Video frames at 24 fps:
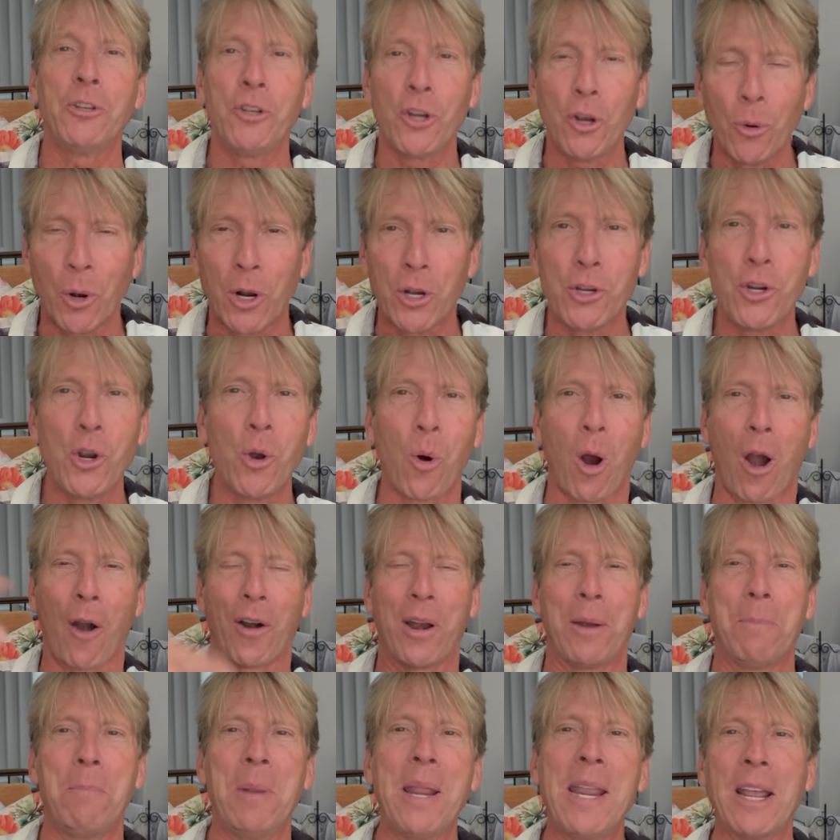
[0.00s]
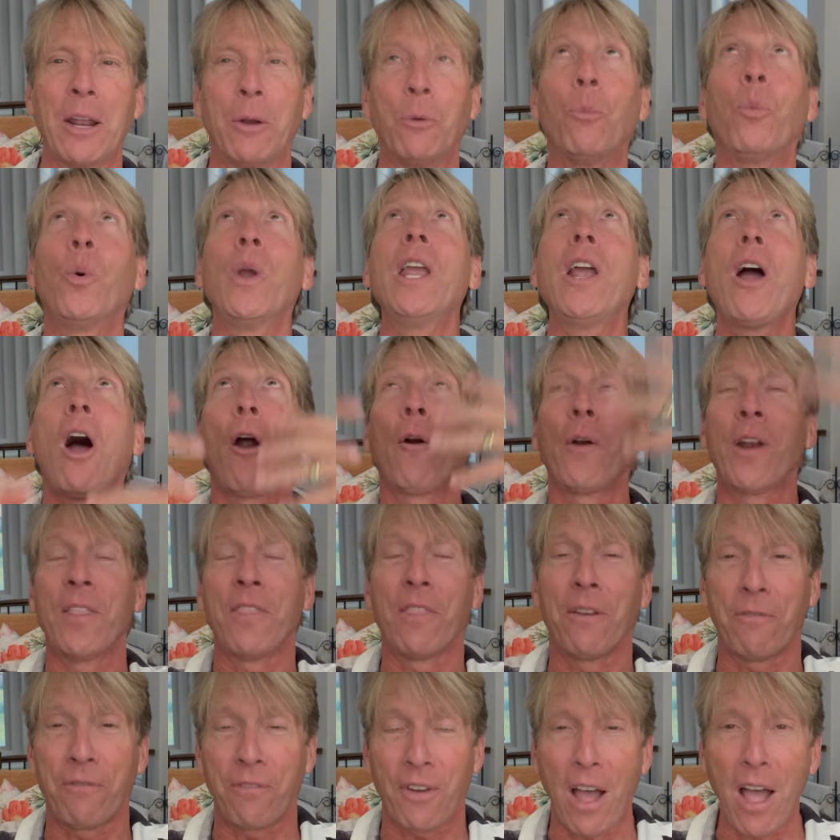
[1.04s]
you and you are in me and we are in
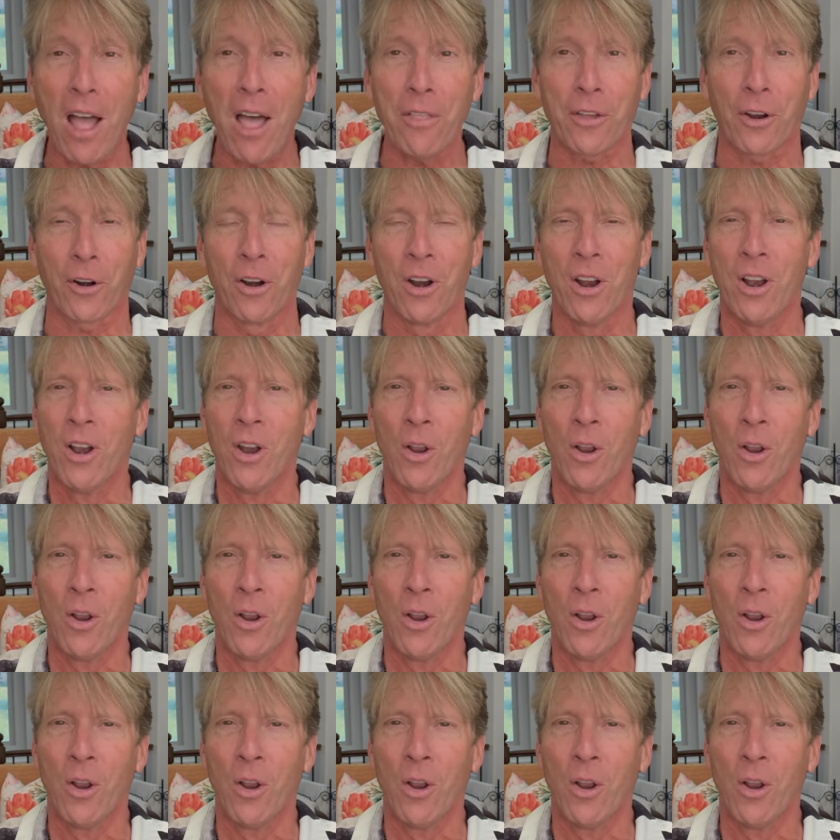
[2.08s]
the Father.